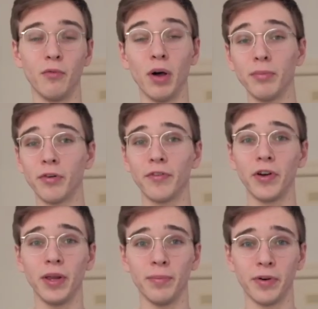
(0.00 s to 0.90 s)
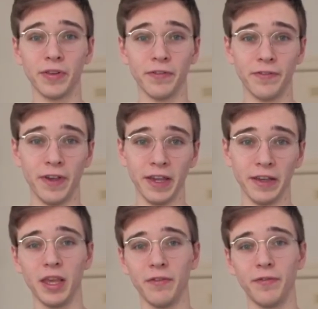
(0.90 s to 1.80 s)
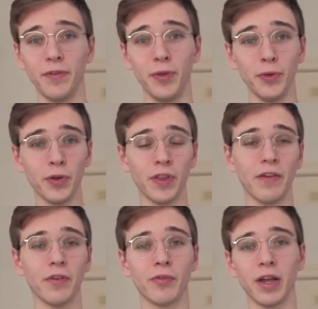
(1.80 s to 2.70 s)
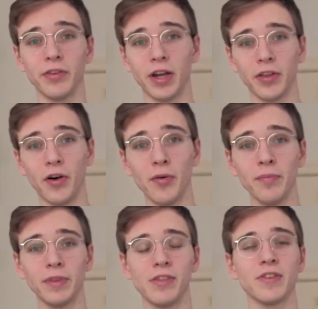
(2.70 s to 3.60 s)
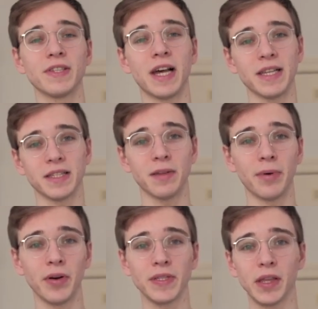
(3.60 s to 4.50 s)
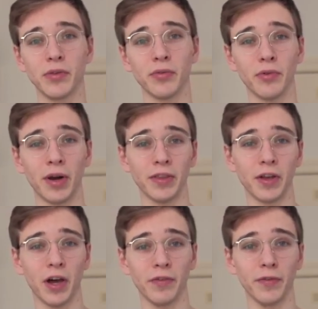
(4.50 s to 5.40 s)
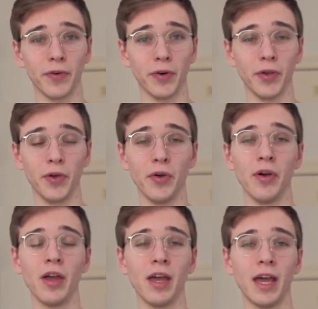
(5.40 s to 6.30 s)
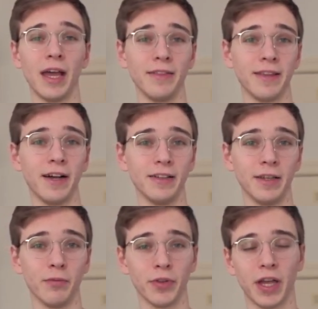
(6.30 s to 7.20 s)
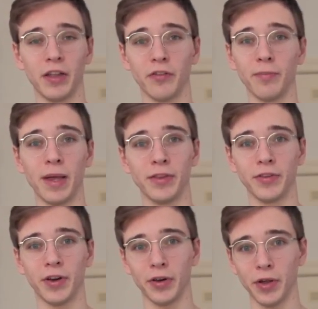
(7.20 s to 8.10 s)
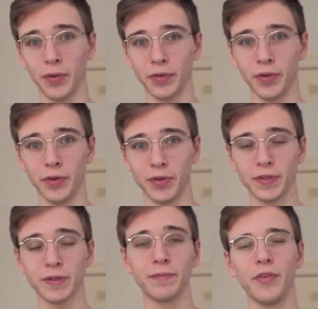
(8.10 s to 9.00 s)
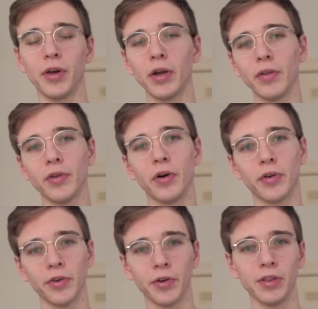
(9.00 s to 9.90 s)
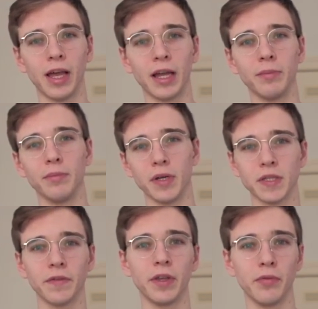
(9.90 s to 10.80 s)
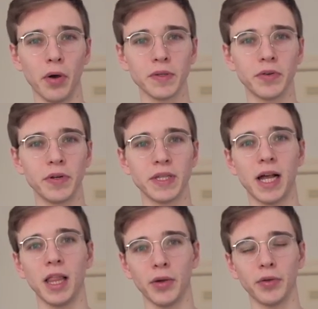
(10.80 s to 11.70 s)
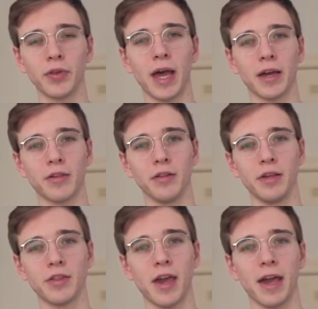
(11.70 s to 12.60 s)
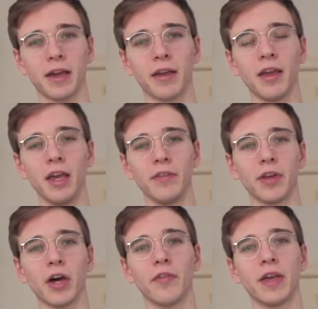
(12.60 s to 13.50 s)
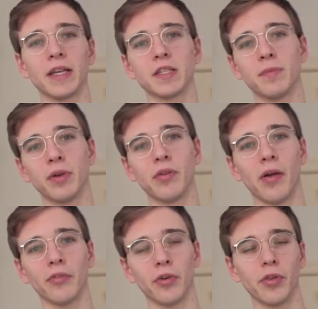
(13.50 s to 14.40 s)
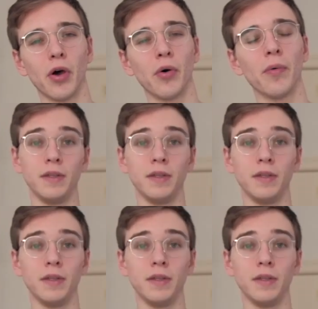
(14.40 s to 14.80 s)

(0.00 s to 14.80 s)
One more very important thing. If you don't have a grinder at home, then just ask the barista to grind the coffee for you and tell them what kind of method are you going to use. If you're going to order online, most of the roasters allow you to actually check if the coffee has to be ground or no.